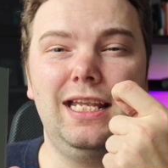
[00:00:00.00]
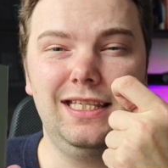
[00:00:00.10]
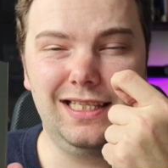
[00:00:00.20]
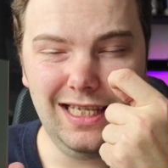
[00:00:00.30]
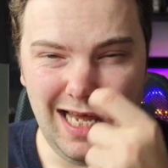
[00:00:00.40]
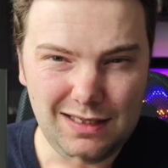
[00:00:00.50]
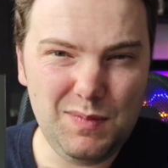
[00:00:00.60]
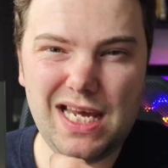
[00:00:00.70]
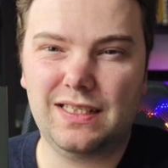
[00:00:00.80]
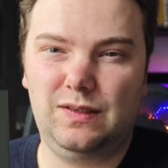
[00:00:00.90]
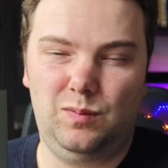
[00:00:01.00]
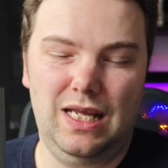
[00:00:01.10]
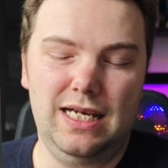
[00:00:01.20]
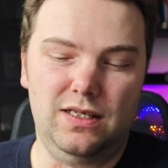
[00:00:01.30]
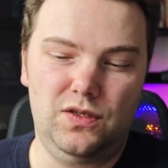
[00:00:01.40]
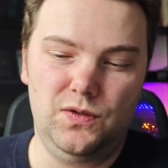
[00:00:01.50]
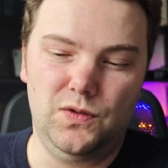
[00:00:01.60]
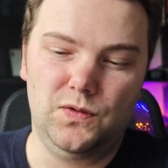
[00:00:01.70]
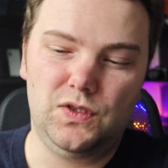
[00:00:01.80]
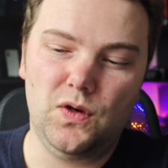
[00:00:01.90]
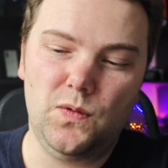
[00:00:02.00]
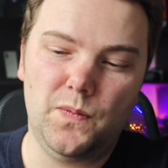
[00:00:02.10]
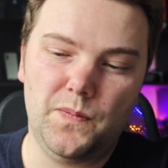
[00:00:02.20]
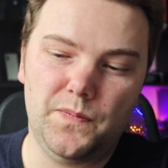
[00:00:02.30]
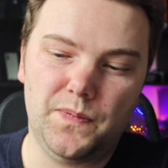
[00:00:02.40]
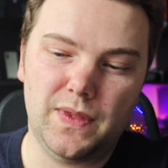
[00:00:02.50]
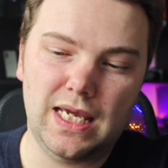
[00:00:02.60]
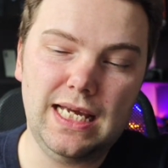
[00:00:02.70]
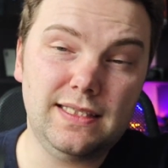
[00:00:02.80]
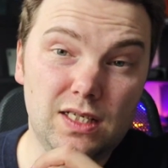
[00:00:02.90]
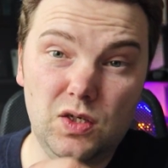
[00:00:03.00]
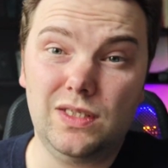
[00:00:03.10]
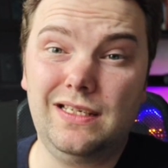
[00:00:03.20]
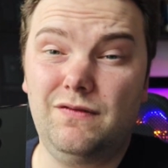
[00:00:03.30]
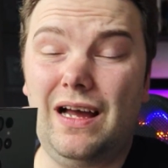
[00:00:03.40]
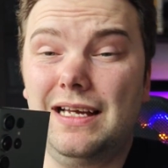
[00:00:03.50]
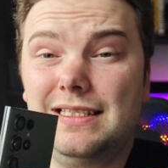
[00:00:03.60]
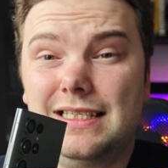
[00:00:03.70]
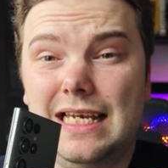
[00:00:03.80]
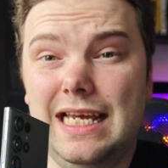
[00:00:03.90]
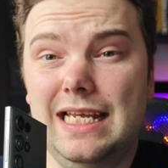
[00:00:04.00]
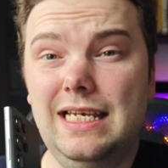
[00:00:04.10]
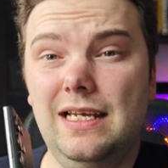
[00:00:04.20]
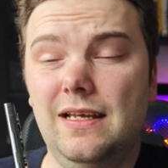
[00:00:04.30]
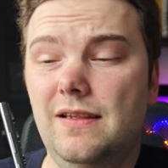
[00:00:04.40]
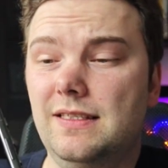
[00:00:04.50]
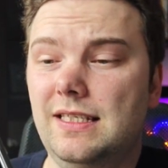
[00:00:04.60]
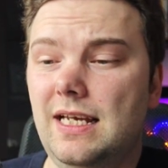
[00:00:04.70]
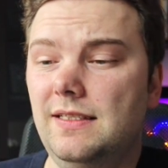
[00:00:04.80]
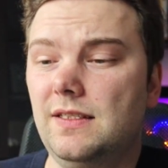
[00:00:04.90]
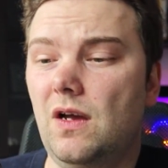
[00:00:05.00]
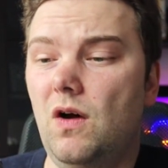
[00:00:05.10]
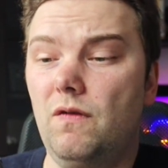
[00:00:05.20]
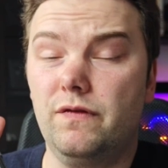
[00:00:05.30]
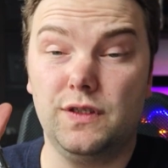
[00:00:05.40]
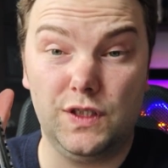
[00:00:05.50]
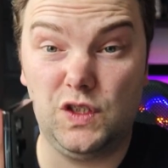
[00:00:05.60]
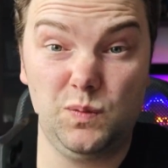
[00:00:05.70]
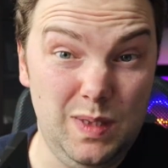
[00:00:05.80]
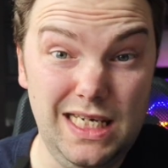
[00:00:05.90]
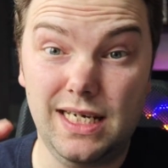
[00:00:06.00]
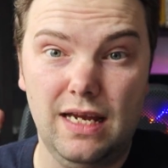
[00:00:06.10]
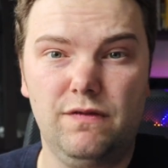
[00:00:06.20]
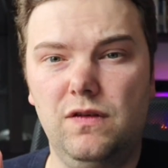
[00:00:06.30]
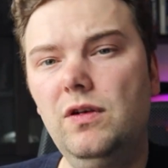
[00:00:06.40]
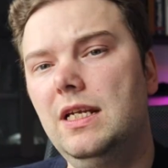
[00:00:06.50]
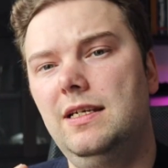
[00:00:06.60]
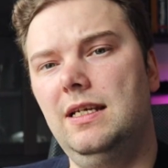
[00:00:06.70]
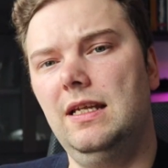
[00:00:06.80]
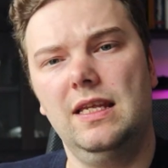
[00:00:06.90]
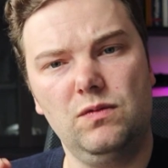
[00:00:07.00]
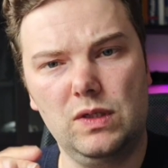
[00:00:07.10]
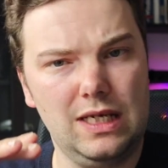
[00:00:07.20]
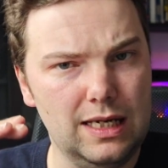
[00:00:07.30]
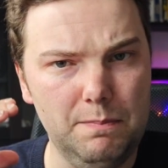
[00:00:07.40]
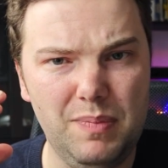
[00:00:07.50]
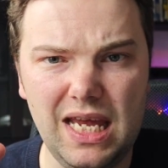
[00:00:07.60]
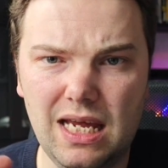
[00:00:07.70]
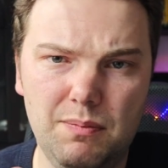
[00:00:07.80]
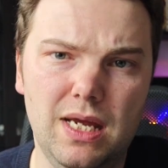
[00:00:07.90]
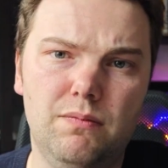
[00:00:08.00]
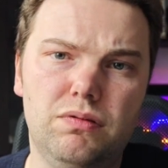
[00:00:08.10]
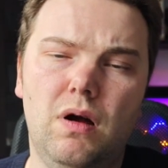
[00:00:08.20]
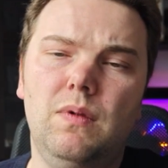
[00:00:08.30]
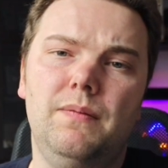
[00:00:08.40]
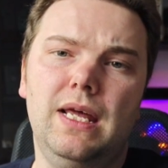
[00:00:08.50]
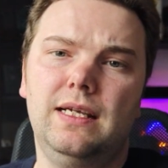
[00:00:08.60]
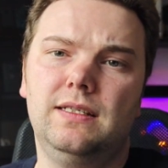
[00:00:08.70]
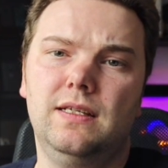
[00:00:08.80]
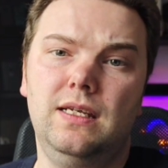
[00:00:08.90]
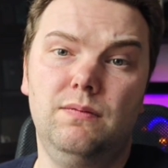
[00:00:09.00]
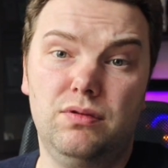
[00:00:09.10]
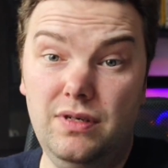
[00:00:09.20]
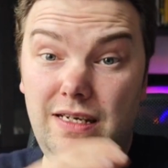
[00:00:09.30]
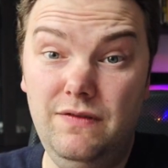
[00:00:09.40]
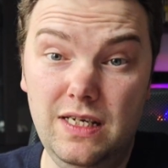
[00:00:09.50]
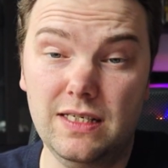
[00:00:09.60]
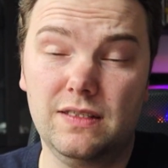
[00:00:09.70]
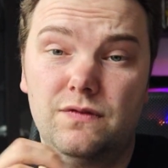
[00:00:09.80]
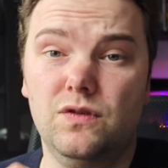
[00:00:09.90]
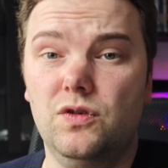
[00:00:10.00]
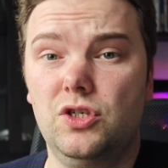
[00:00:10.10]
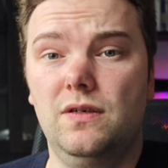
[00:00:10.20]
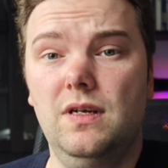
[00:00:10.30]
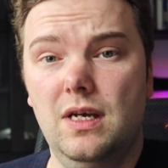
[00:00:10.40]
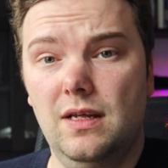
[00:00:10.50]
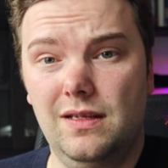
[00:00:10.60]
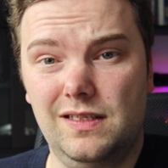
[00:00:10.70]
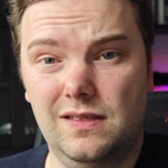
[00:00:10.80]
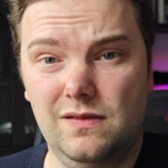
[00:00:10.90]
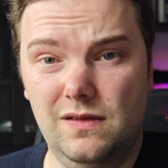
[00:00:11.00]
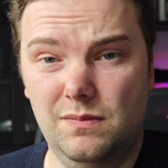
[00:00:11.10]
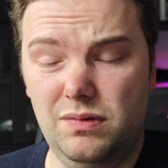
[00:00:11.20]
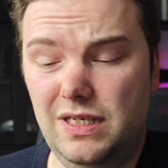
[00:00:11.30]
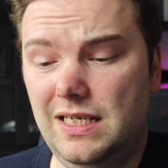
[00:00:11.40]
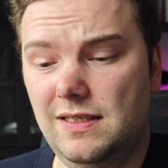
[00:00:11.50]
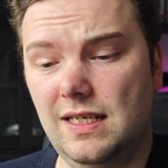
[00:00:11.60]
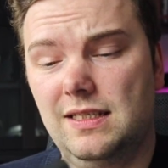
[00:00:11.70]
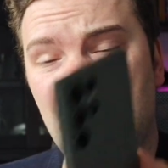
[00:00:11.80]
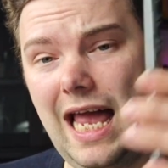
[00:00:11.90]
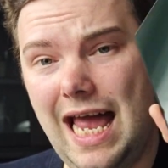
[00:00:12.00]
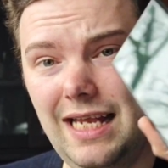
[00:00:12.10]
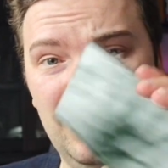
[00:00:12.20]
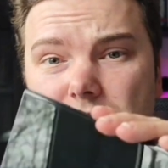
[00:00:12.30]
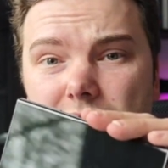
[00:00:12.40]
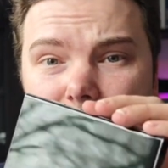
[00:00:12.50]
And let me explain it to you. So it's a good device in the sense of speed and fluidity. This was like a big problem that the previous version, the predecessor, had,